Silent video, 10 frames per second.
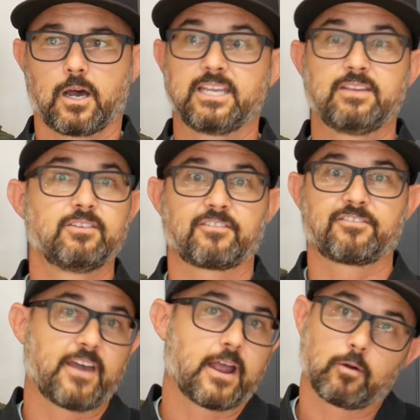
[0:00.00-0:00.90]
even the
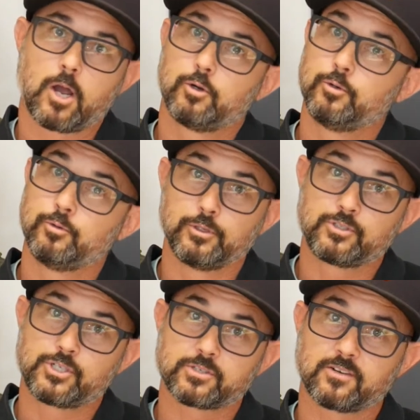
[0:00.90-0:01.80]
Pharaoh, who knew
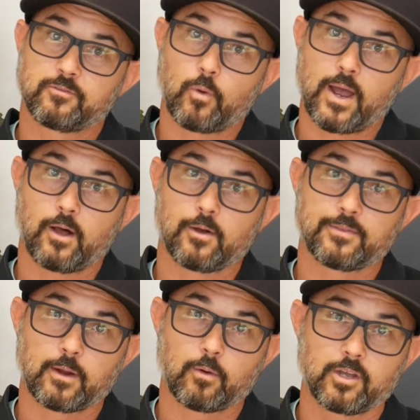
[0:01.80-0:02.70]
Joseph well and
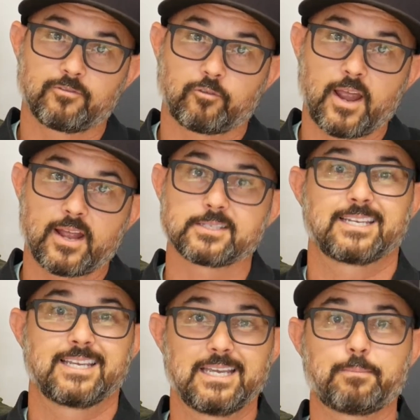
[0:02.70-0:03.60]
they were good
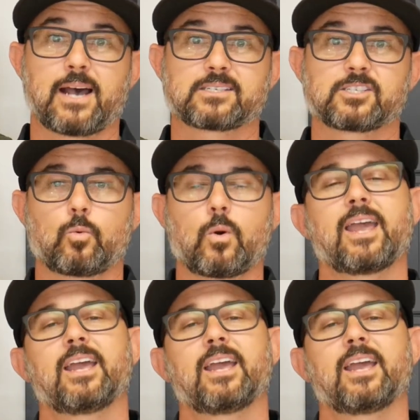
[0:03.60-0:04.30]
friends, he passes away.